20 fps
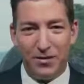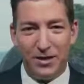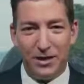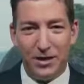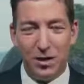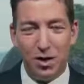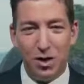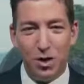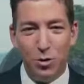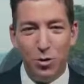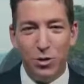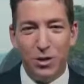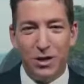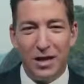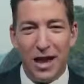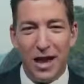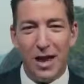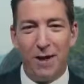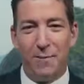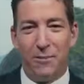the huge
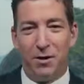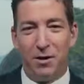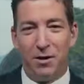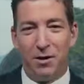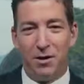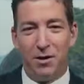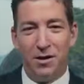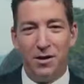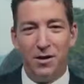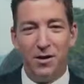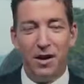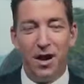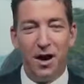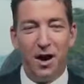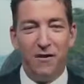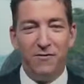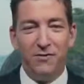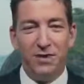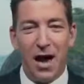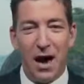gamble
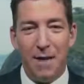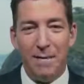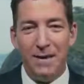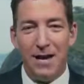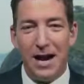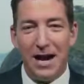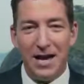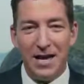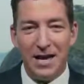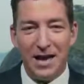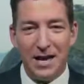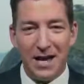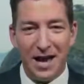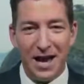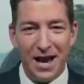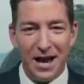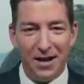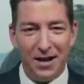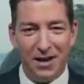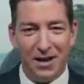of nominating a
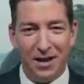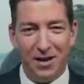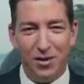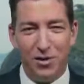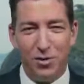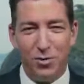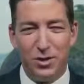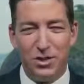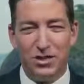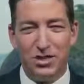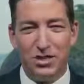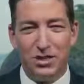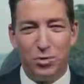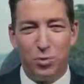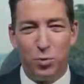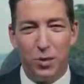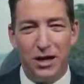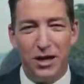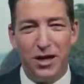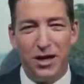candidate who is as
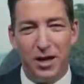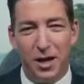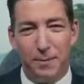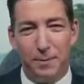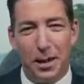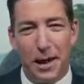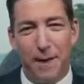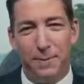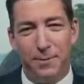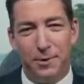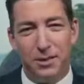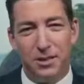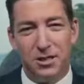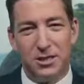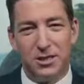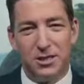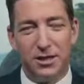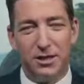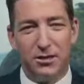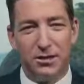weak and unpopular
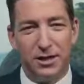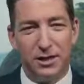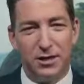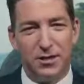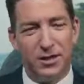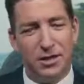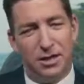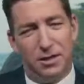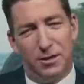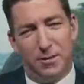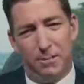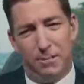as Hillary Clinton,